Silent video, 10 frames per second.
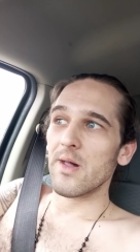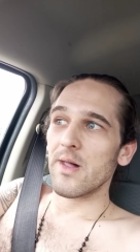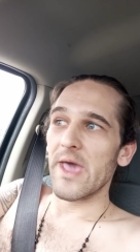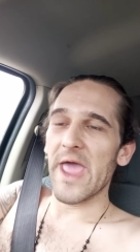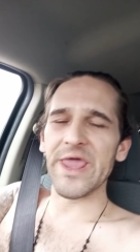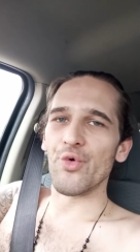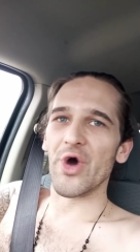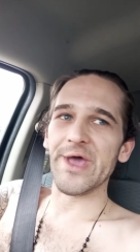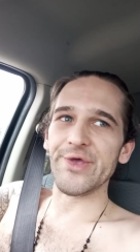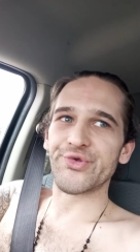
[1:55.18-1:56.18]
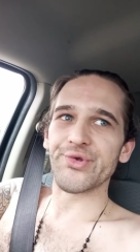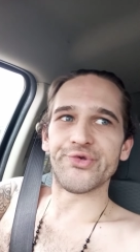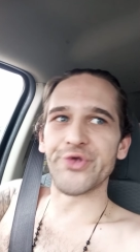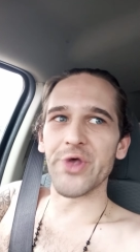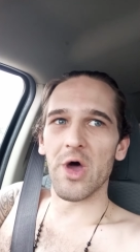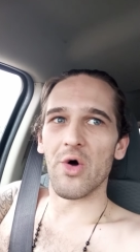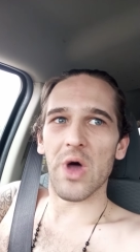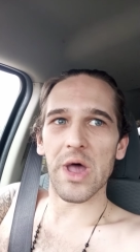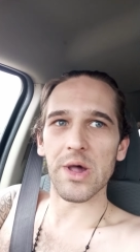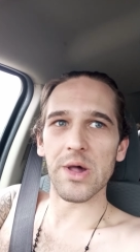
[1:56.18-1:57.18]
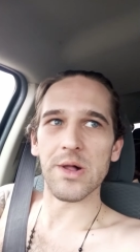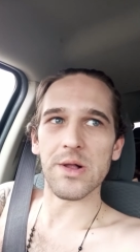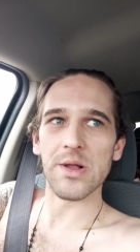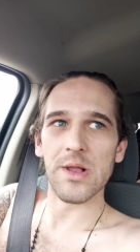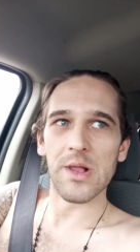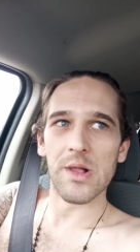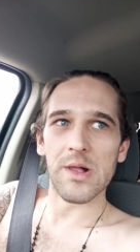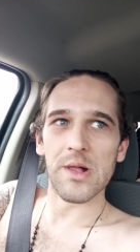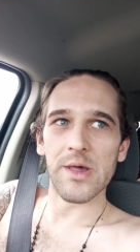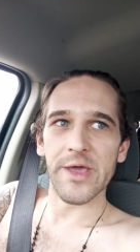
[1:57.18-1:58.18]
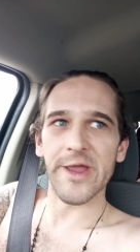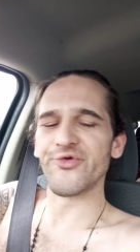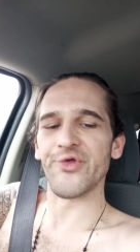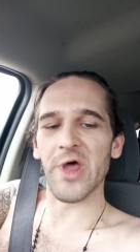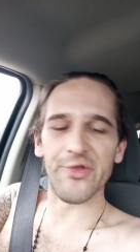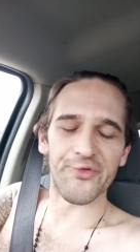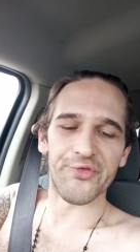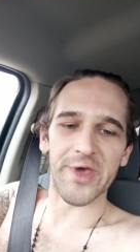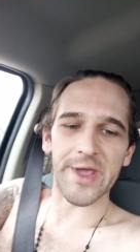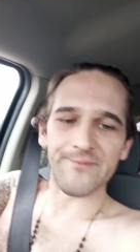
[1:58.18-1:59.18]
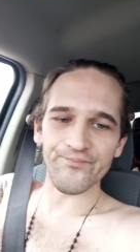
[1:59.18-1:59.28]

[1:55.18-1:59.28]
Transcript: Anyways, so Here's another thing.